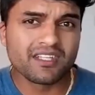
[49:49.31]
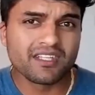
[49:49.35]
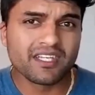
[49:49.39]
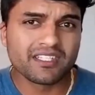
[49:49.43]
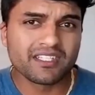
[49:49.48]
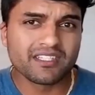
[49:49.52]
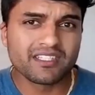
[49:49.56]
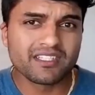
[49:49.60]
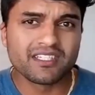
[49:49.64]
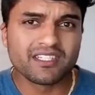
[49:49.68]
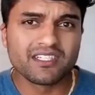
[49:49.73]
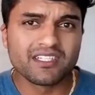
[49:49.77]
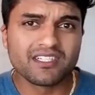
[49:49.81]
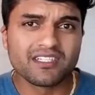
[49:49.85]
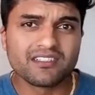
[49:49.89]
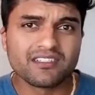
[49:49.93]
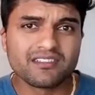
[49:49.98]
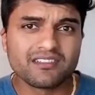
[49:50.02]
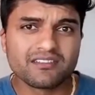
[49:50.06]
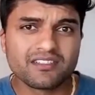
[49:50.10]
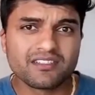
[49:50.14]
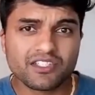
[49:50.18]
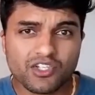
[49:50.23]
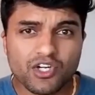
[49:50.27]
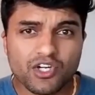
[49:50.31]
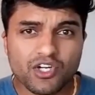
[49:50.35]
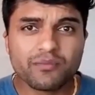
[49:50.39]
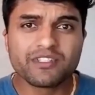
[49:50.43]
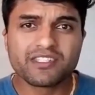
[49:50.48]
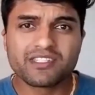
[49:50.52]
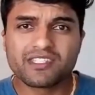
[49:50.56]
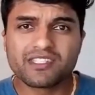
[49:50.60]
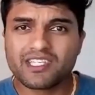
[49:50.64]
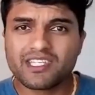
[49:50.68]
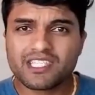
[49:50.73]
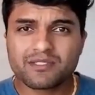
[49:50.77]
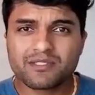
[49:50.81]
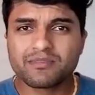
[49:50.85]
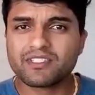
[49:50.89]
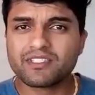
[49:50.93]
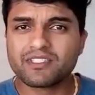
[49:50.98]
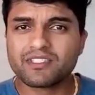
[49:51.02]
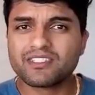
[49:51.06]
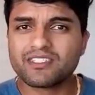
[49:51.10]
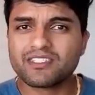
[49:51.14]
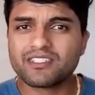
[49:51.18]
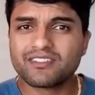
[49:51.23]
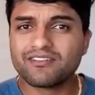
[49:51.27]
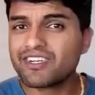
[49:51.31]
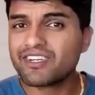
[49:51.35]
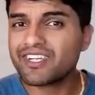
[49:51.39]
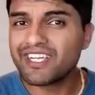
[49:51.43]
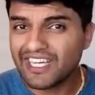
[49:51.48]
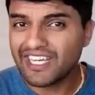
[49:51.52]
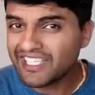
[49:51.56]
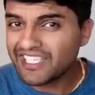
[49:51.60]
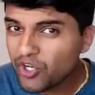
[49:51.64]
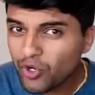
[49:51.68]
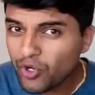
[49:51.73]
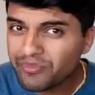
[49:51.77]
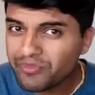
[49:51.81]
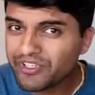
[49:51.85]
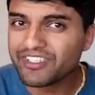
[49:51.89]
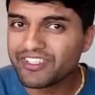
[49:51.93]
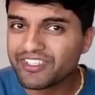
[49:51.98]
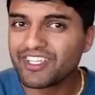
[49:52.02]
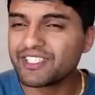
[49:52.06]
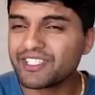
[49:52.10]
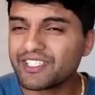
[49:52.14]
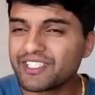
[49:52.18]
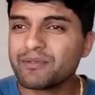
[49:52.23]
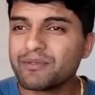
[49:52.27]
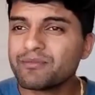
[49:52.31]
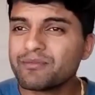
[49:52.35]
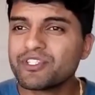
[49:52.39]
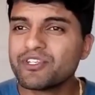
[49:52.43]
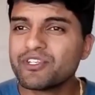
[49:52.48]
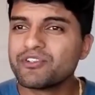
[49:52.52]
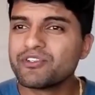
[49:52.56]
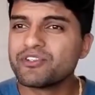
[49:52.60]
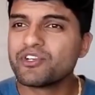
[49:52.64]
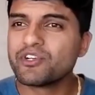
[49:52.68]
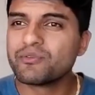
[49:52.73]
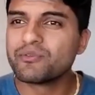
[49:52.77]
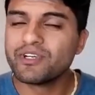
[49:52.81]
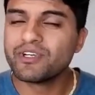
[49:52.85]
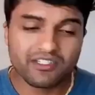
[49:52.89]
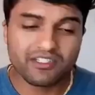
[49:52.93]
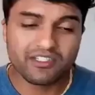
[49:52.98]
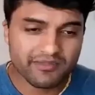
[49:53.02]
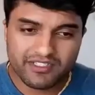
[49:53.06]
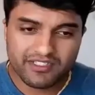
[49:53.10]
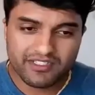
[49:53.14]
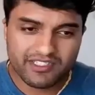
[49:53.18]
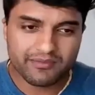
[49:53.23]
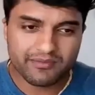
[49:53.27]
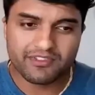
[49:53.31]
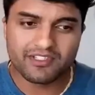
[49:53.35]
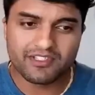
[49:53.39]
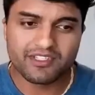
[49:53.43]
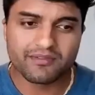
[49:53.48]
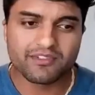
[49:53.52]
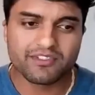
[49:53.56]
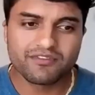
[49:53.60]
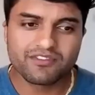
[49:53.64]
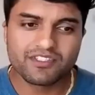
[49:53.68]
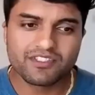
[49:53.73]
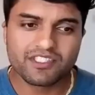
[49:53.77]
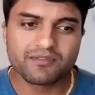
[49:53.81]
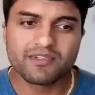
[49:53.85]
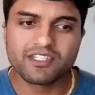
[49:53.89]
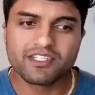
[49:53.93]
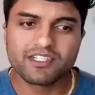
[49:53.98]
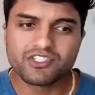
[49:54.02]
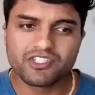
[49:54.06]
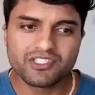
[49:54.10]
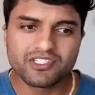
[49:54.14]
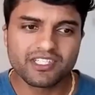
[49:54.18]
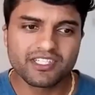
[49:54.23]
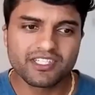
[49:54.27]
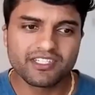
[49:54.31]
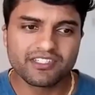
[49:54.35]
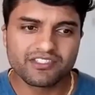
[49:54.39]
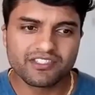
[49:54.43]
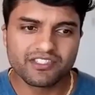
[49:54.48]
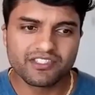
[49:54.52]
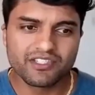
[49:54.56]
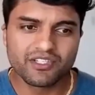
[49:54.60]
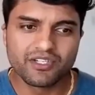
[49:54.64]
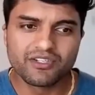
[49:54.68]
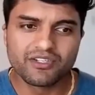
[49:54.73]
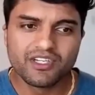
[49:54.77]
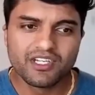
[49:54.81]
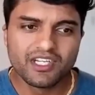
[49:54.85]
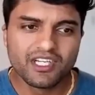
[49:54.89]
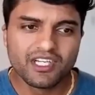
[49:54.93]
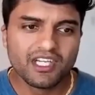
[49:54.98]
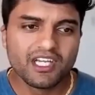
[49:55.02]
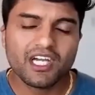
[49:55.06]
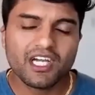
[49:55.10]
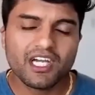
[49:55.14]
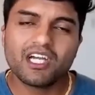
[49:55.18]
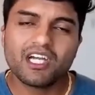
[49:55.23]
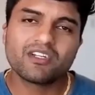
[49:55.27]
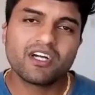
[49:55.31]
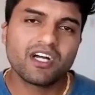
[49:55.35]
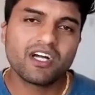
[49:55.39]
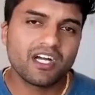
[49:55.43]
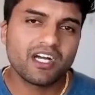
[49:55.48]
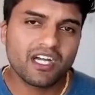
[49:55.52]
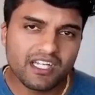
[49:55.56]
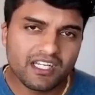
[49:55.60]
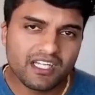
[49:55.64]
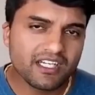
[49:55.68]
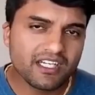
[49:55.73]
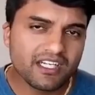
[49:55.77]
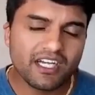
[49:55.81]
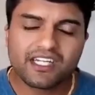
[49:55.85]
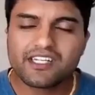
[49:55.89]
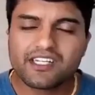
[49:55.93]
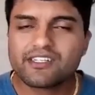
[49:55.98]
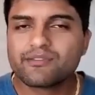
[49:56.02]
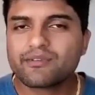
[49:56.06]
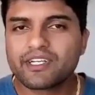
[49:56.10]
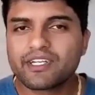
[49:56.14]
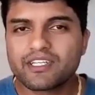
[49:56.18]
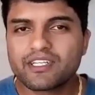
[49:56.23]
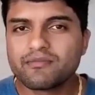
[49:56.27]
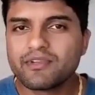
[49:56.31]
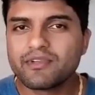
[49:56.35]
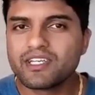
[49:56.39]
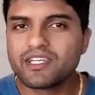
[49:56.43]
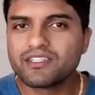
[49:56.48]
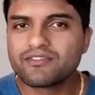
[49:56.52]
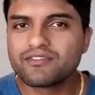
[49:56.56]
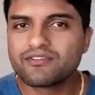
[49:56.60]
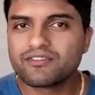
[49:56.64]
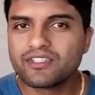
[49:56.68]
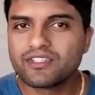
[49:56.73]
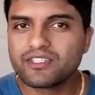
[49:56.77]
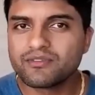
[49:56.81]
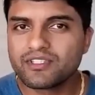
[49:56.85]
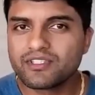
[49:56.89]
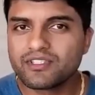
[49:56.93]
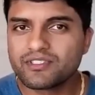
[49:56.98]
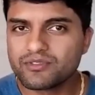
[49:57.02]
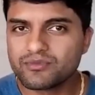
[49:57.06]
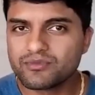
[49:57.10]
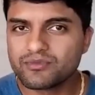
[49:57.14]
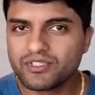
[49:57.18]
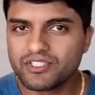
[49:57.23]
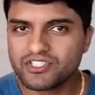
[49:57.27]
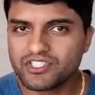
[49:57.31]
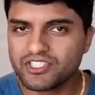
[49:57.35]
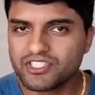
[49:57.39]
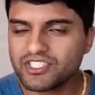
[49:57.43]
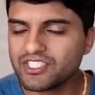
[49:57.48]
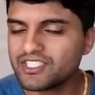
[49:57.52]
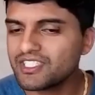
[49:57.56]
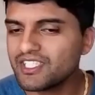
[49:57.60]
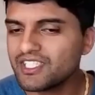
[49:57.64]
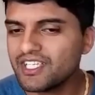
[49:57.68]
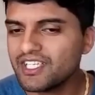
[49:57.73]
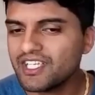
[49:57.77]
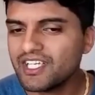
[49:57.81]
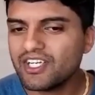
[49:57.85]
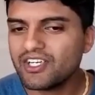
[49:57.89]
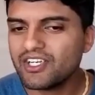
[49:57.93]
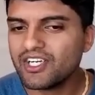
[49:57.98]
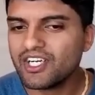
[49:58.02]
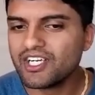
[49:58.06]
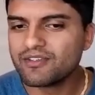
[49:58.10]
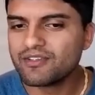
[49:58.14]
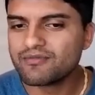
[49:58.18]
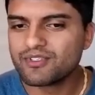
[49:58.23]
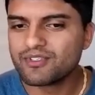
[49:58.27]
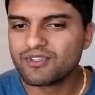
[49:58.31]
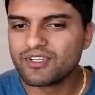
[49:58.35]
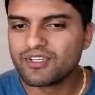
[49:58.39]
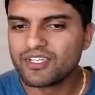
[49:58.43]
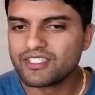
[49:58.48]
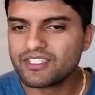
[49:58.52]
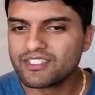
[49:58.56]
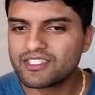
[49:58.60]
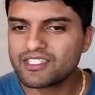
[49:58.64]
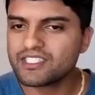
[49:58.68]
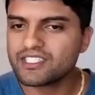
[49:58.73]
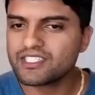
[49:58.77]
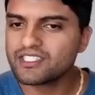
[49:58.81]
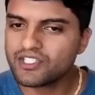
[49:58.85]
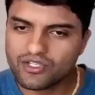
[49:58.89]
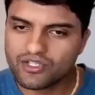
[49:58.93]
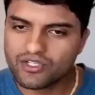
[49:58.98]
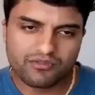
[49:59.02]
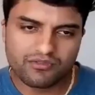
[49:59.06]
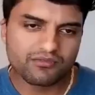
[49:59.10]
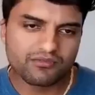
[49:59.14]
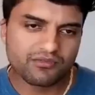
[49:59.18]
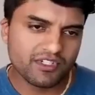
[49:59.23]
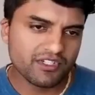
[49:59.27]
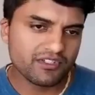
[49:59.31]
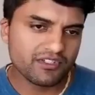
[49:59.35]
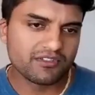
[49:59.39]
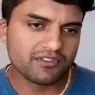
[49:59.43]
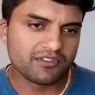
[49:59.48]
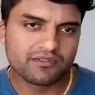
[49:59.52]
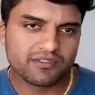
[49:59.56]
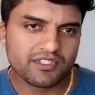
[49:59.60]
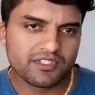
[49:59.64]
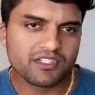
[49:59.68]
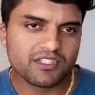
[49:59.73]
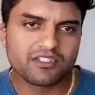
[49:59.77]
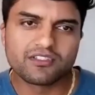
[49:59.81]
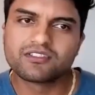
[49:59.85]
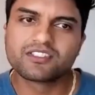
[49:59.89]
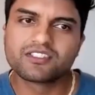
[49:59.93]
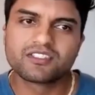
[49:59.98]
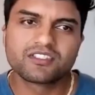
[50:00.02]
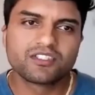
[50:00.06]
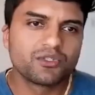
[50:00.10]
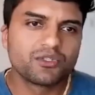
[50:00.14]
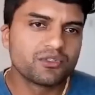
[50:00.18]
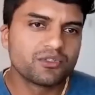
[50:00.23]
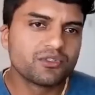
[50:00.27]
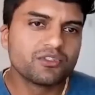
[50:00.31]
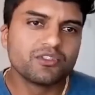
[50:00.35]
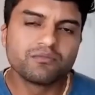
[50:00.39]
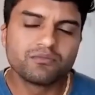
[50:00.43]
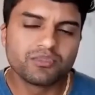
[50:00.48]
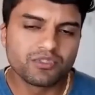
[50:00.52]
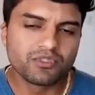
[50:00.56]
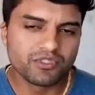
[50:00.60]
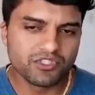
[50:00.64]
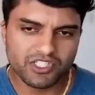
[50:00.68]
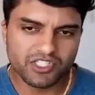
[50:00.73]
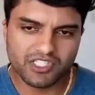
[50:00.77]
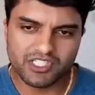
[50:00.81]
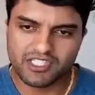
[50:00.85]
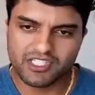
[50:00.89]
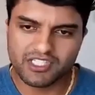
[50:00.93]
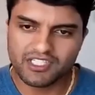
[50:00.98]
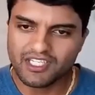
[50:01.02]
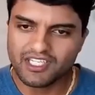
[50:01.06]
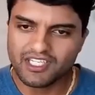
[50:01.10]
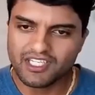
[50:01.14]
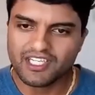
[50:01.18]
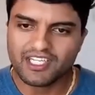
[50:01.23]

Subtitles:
Like they're common sense, but they're very uncommon. Like people don't know about, I mean, some of them you've just mentioned here. So I'd highly, highly recommend for anyone who's watching or listening, go, you know, just Google Bushy.